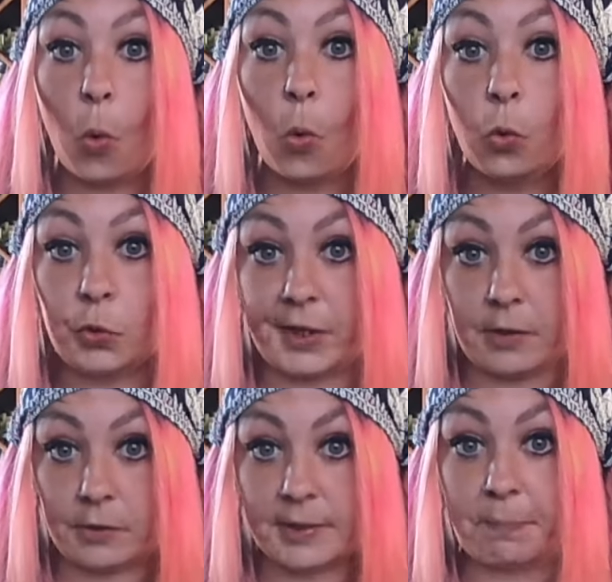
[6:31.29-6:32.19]

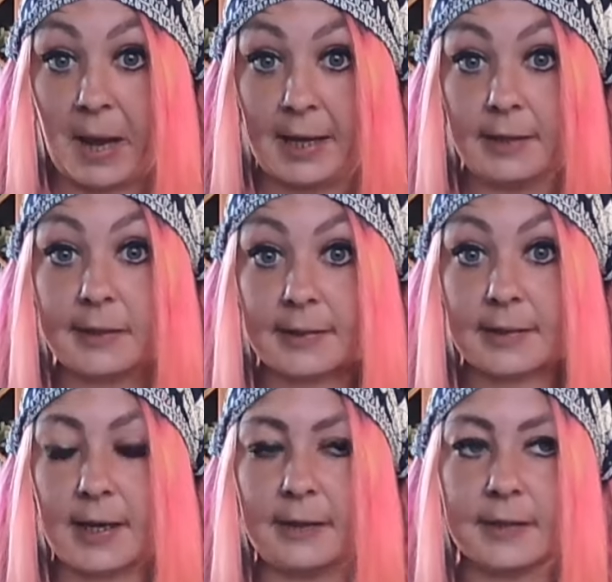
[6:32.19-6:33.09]

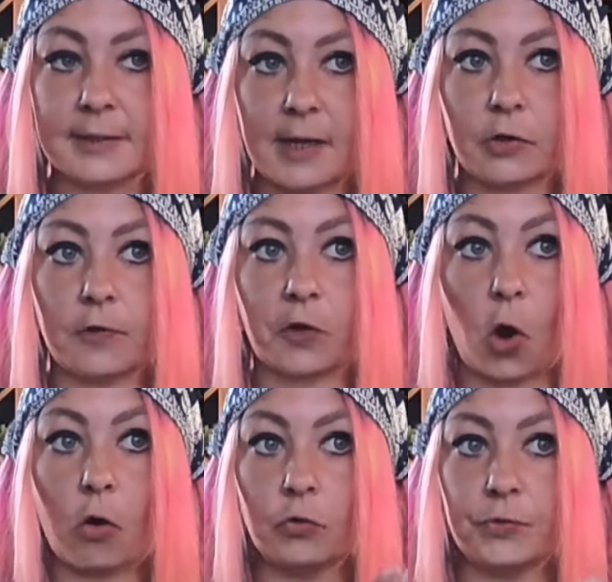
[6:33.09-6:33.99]
audience-based instead of
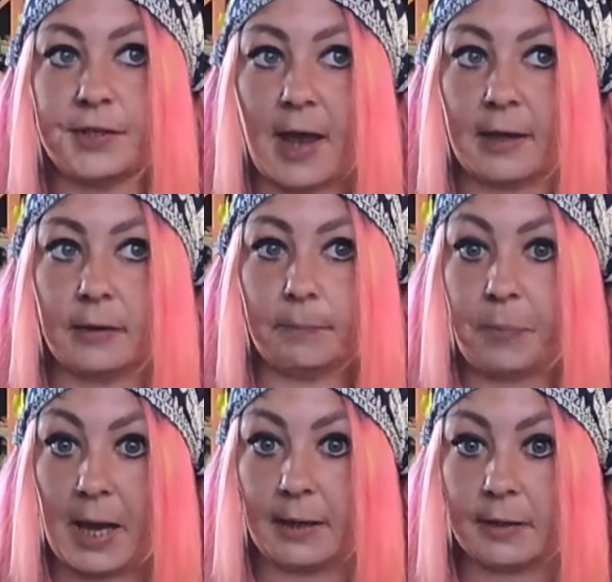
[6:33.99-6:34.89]

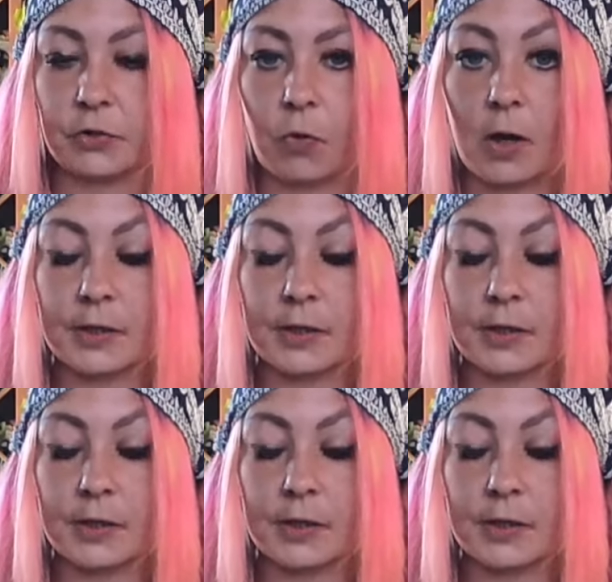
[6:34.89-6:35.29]
content-based, right?